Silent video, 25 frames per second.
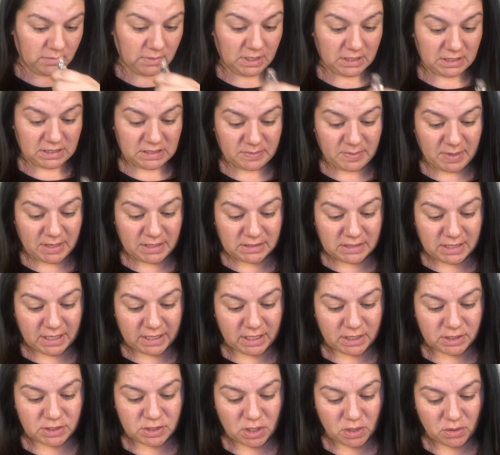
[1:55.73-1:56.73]
It smells
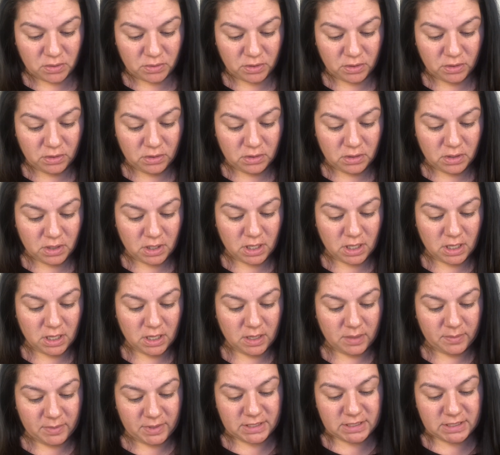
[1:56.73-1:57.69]
like a toner. Um,